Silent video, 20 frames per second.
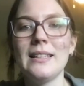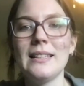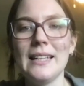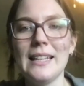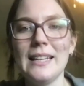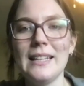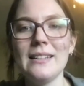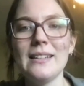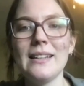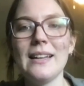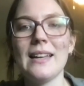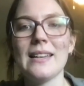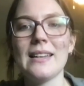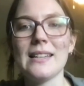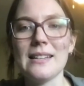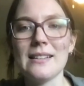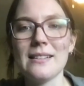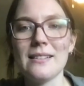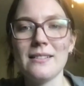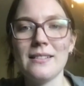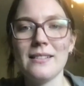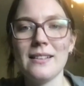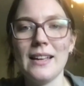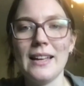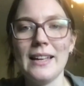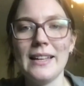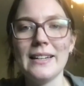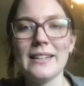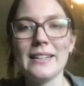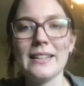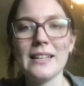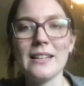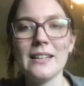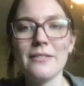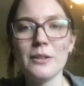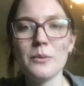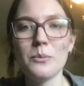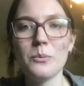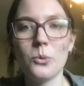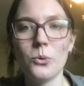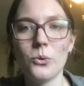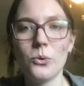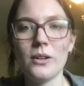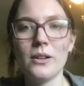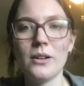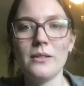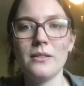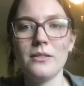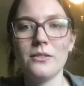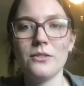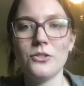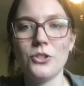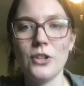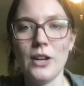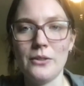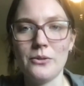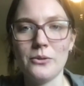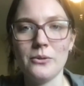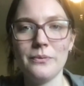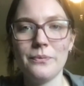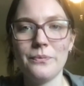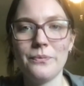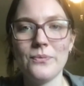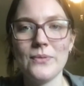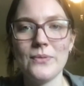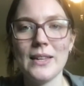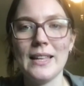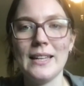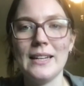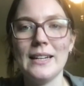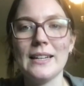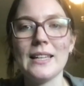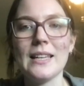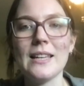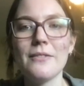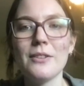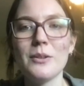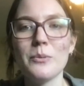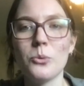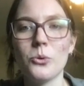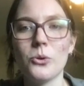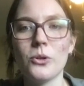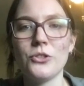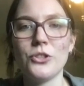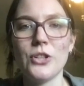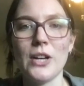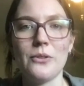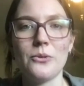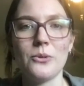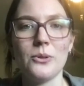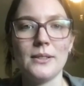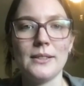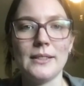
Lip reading: in an in an even more general in an even more general